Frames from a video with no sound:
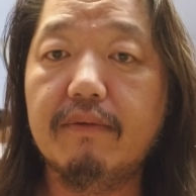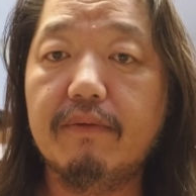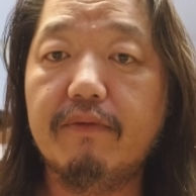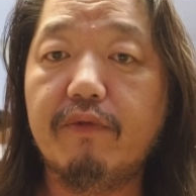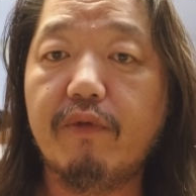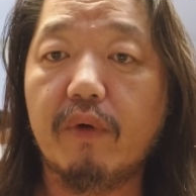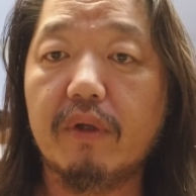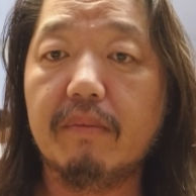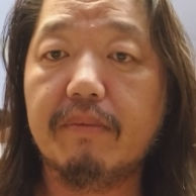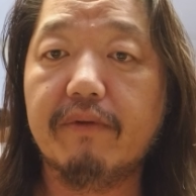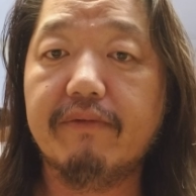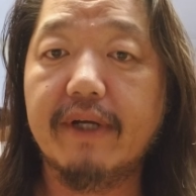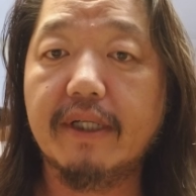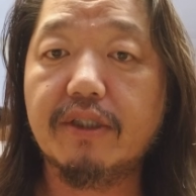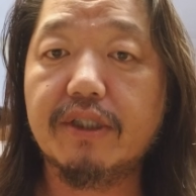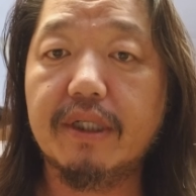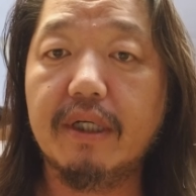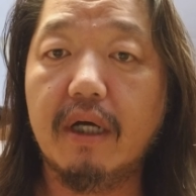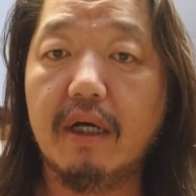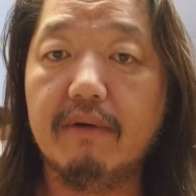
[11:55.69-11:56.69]
for the
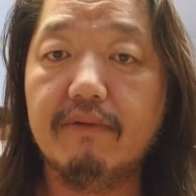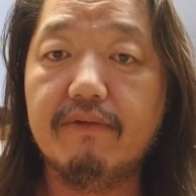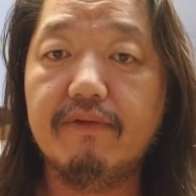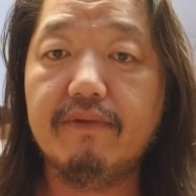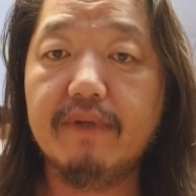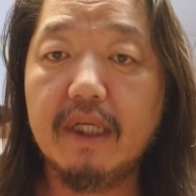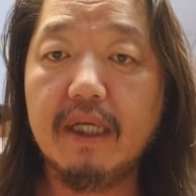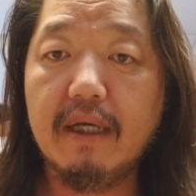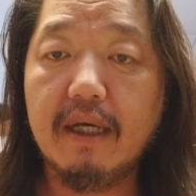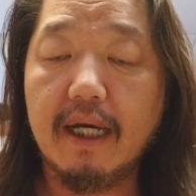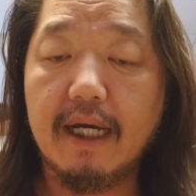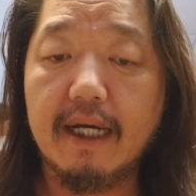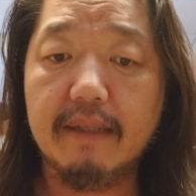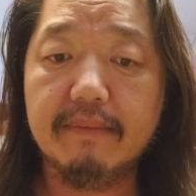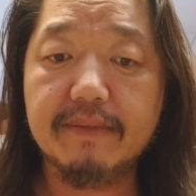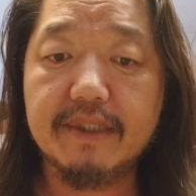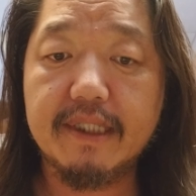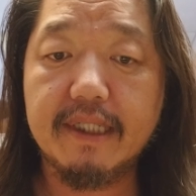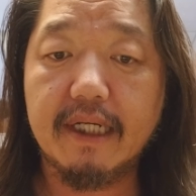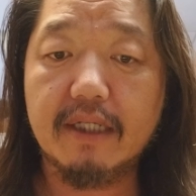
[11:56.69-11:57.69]
prevention of
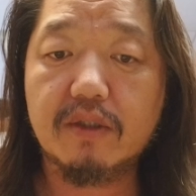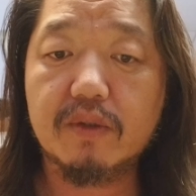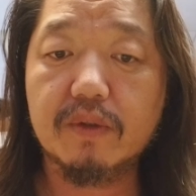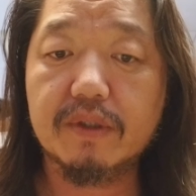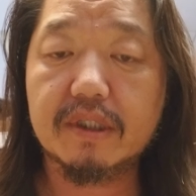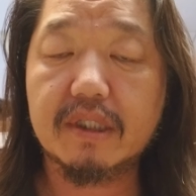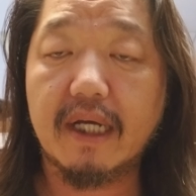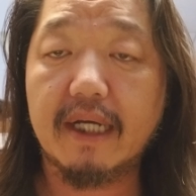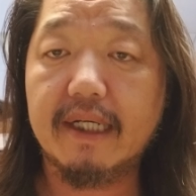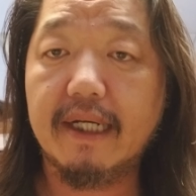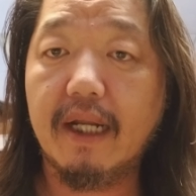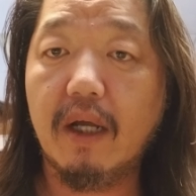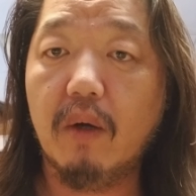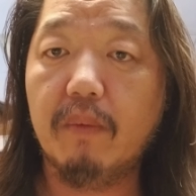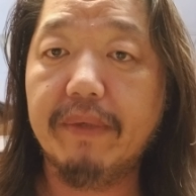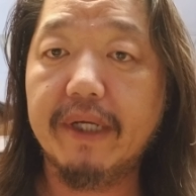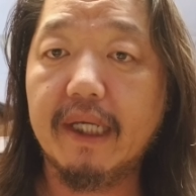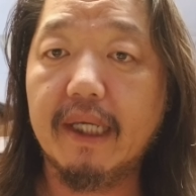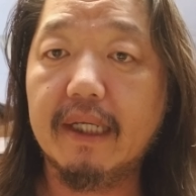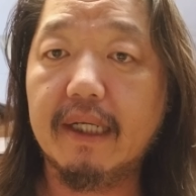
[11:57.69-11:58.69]
um, teenage suicide and
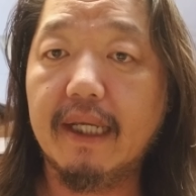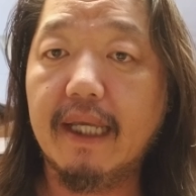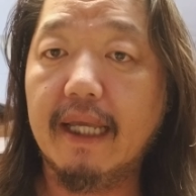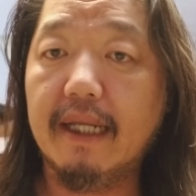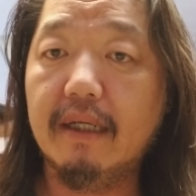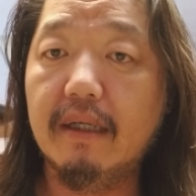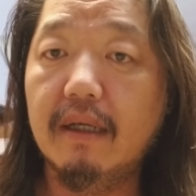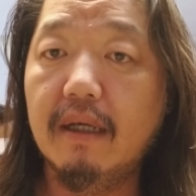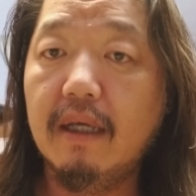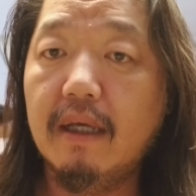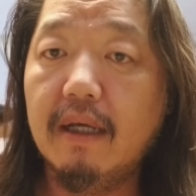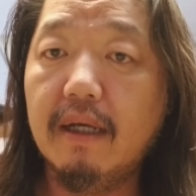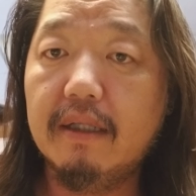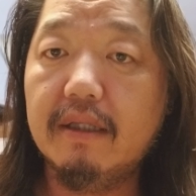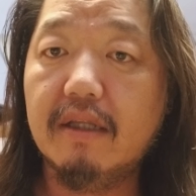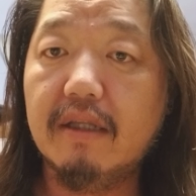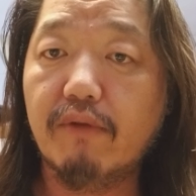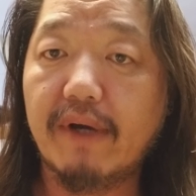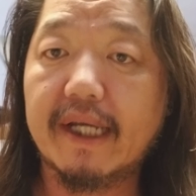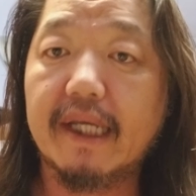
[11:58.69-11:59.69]
helping it get
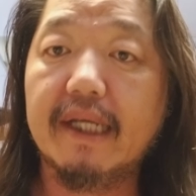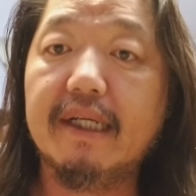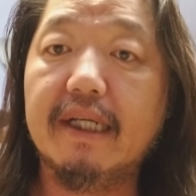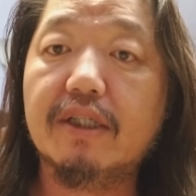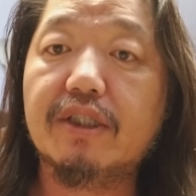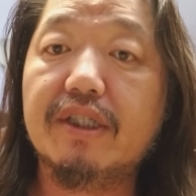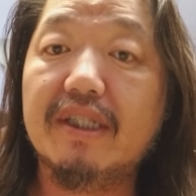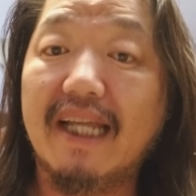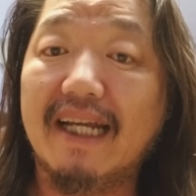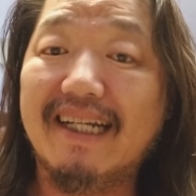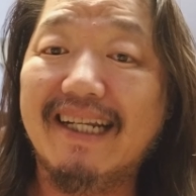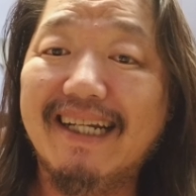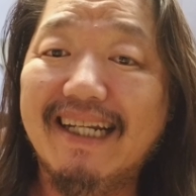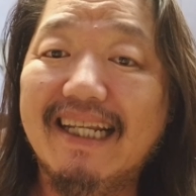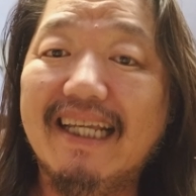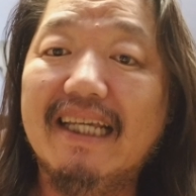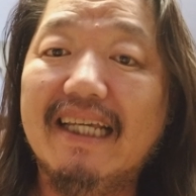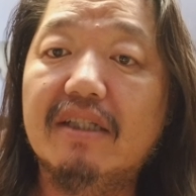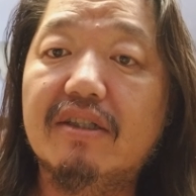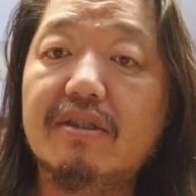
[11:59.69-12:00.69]
the recognition that it
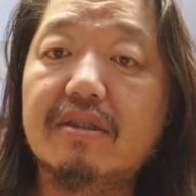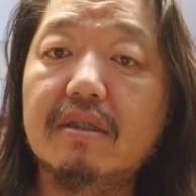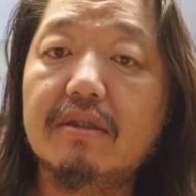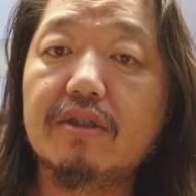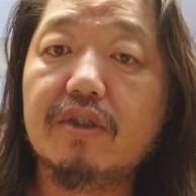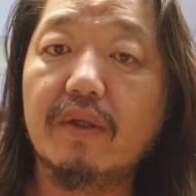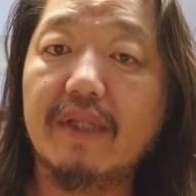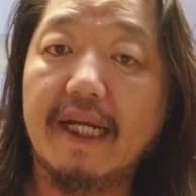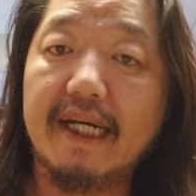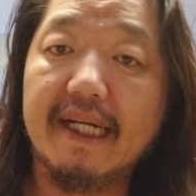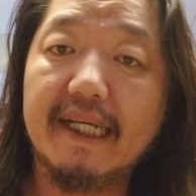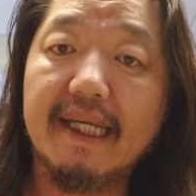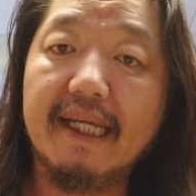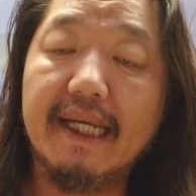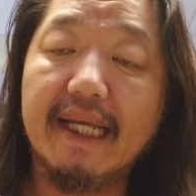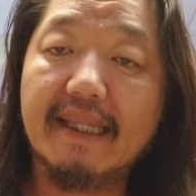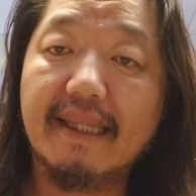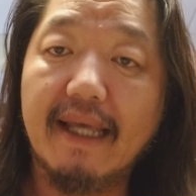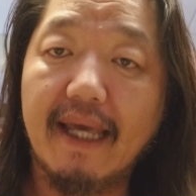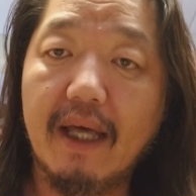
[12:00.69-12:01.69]
needs so that it can
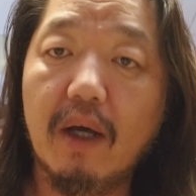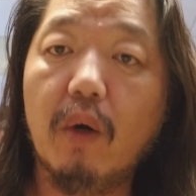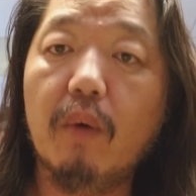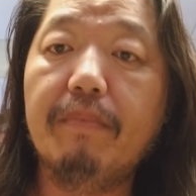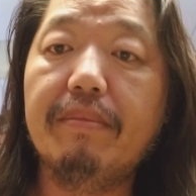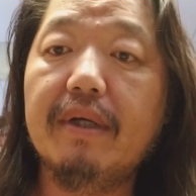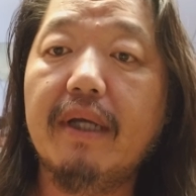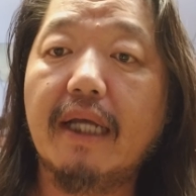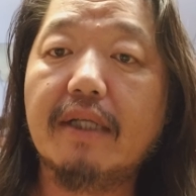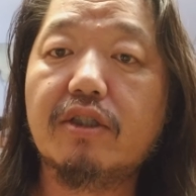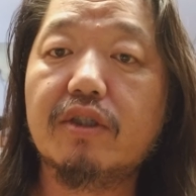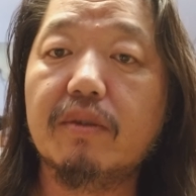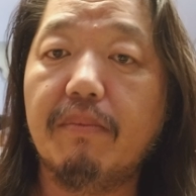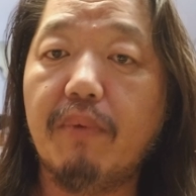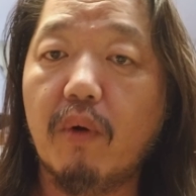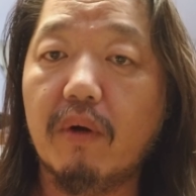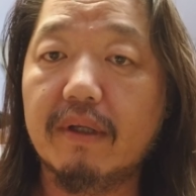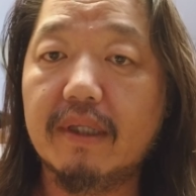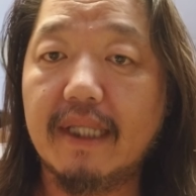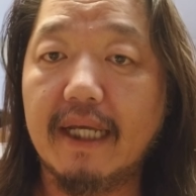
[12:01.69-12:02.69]
get the help and
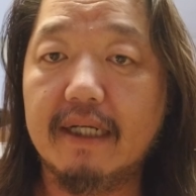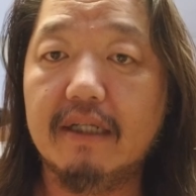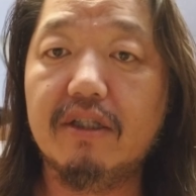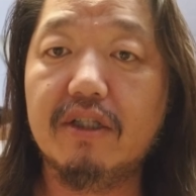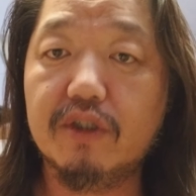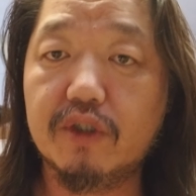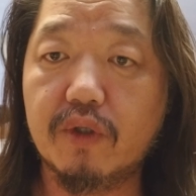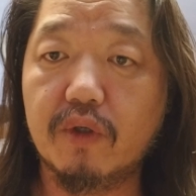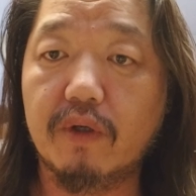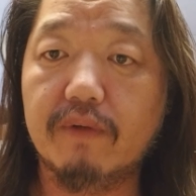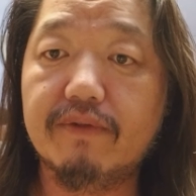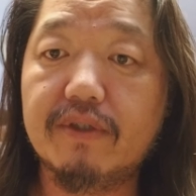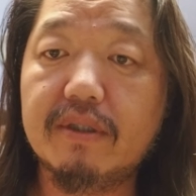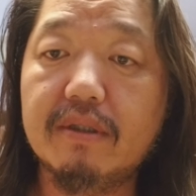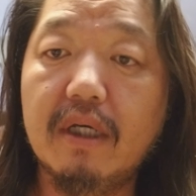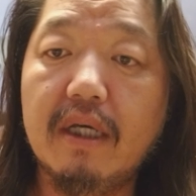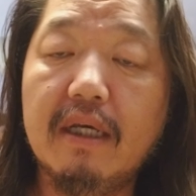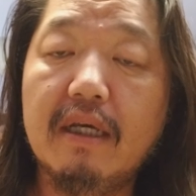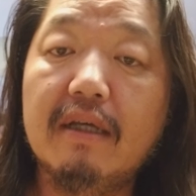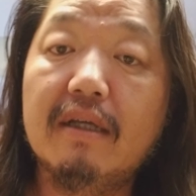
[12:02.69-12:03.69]
support that it deserves.
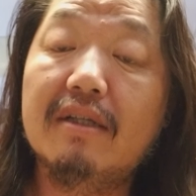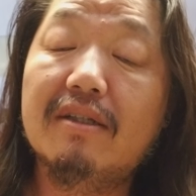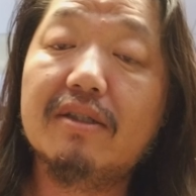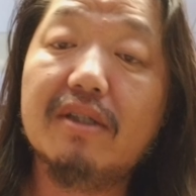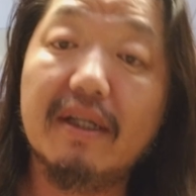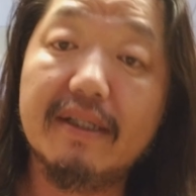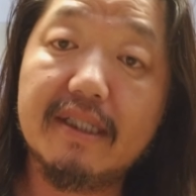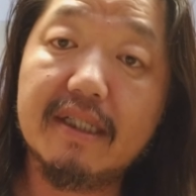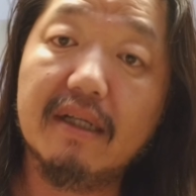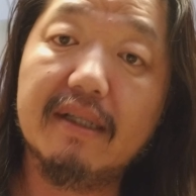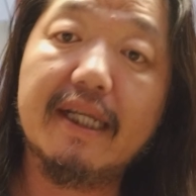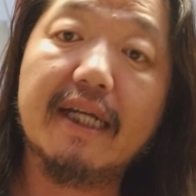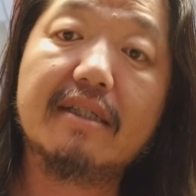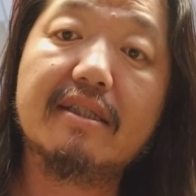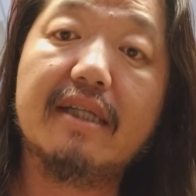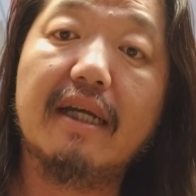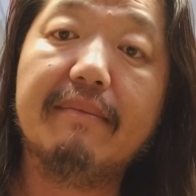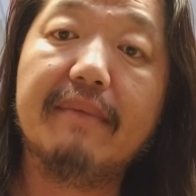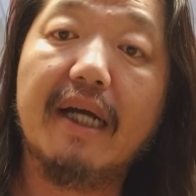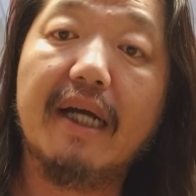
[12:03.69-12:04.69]
So until next time,